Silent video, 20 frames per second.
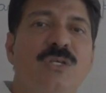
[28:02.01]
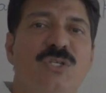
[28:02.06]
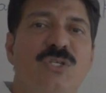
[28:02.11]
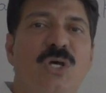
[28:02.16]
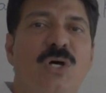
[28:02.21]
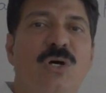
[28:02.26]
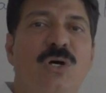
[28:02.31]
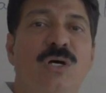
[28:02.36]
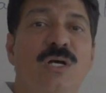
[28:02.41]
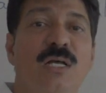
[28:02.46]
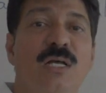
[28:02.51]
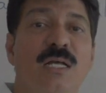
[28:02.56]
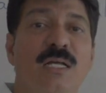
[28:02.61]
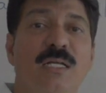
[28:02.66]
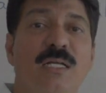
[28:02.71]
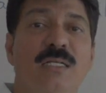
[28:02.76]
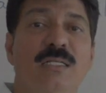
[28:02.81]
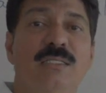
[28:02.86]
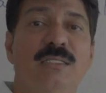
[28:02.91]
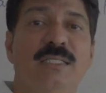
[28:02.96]
So
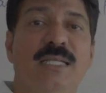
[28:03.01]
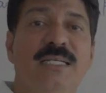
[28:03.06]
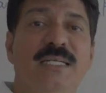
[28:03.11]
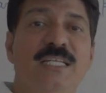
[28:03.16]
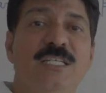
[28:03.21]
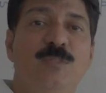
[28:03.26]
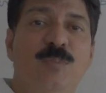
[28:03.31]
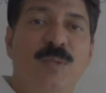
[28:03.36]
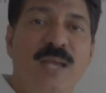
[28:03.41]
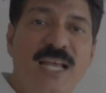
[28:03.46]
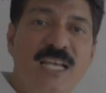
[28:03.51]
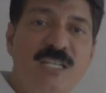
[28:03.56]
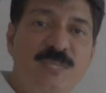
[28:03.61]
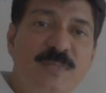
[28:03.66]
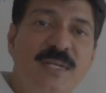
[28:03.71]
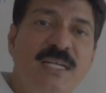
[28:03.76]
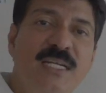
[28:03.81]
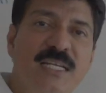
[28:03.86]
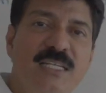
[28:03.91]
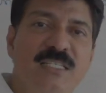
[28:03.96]
the
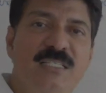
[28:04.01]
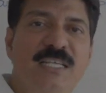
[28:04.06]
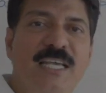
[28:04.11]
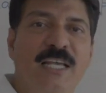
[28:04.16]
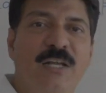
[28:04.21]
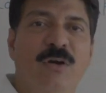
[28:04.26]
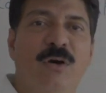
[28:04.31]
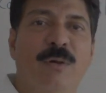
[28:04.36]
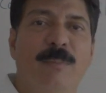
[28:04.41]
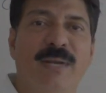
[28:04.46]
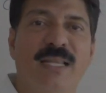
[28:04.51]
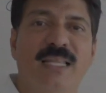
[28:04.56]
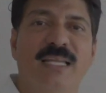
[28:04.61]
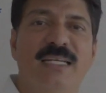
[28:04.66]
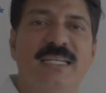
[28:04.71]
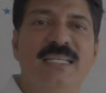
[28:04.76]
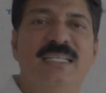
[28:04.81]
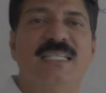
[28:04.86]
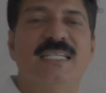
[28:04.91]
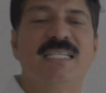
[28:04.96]
displacement is zero, but the
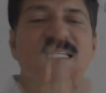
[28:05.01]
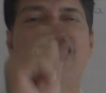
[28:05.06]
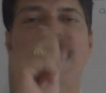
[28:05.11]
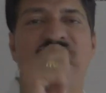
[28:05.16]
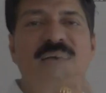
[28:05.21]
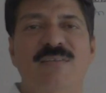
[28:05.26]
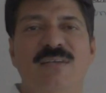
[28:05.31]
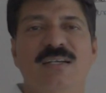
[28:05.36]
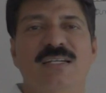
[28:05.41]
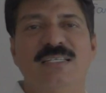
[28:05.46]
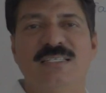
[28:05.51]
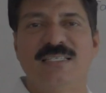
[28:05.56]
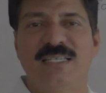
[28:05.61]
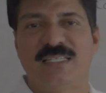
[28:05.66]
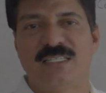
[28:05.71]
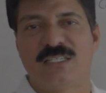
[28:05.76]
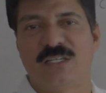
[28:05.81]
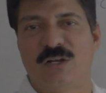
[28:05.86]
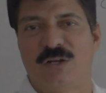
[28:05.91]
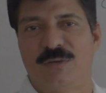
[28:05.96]
distance traveled is
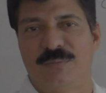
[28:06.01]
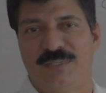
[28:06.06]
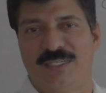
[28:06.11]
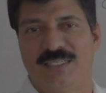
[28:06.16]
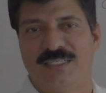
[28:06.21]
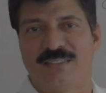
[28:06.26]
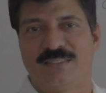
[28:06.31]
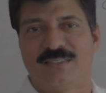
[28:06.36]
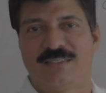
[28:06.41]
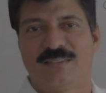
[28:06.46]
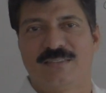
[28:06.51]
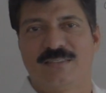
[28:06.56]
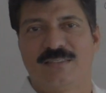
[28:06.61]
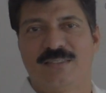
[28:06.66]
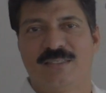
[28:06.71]
6 kilometers.